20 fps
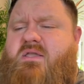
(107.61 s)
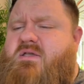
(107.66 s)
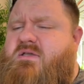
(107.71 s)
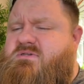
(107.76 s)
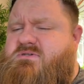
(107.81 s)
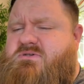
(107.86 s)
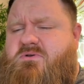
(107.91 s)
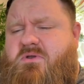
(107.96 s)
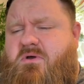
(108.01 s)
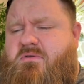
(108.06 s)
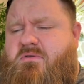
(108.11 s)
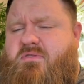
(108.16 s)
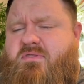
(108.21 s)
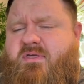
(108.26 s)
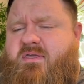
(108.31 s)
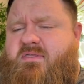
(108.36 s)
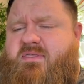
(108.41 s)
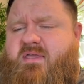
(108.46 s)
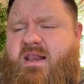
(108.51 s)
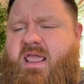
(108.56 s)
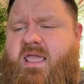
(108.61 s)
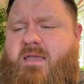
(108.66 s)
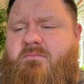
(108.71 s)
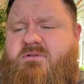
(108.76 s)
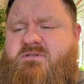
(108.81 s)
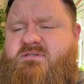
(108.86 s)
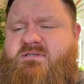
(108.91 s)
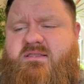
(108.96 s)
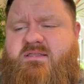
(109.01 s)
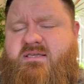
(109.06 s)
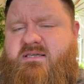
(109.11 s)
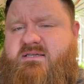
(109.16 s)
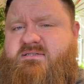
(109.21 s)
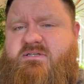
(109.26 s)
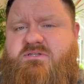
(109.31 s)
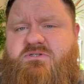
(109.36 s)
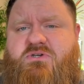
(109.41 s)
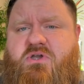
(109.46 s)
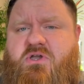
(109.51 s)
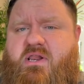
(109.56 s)
So don't think that Hamilton thinks
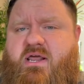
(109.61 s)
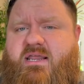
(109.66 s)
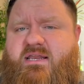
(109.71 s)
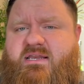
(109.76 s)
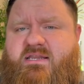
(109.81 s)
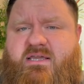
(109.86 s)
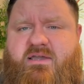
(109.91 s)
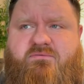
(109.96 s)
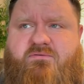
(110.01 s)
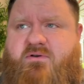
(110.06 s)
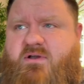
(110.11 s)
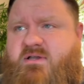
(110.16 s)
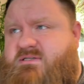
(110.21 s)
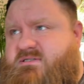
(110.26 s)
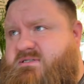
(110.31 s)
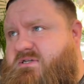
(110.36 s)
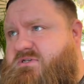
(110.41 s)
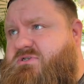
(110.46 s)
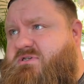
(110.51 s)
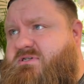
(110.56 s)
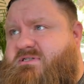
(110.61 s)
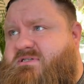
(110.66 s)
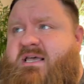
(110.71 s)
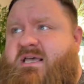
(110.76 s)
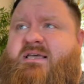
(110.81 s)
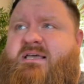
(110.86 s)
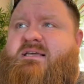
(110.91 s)
it's a good idea for us to just